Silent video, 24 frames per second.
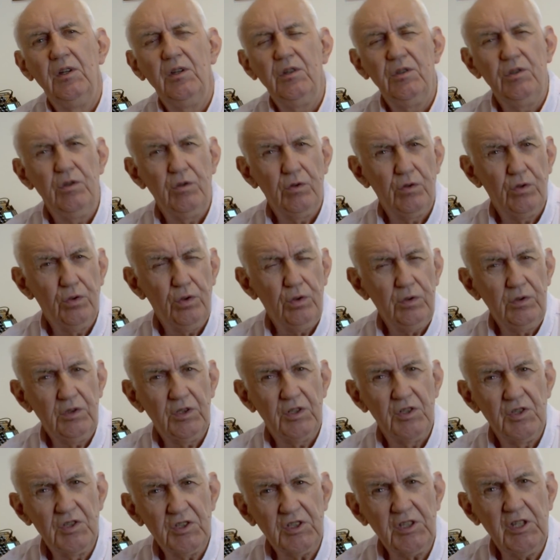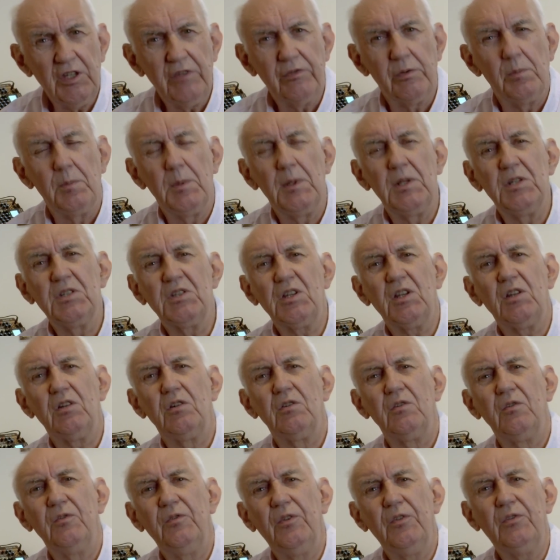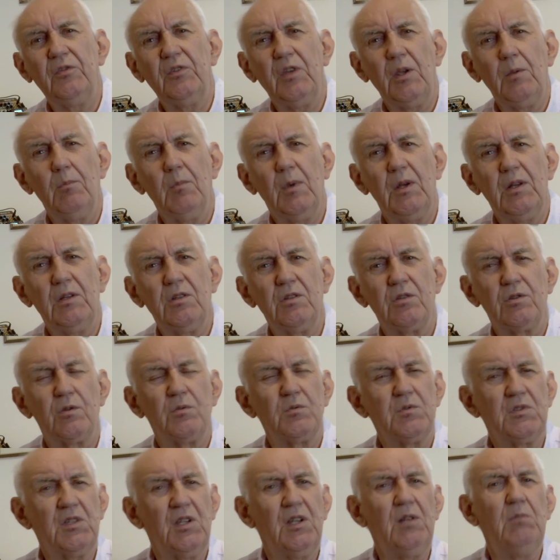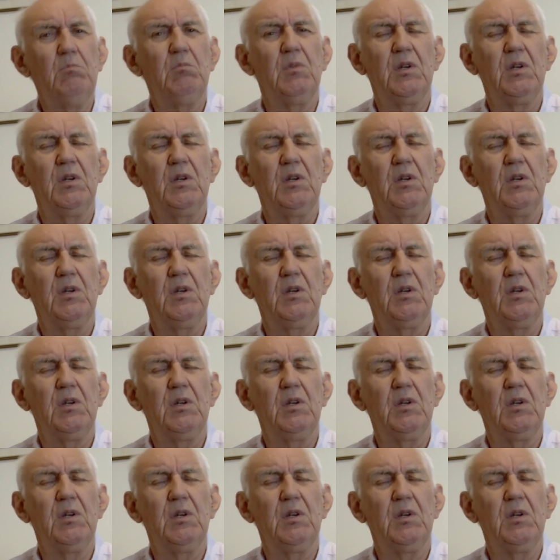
You could conceivably say on 15 meters or 10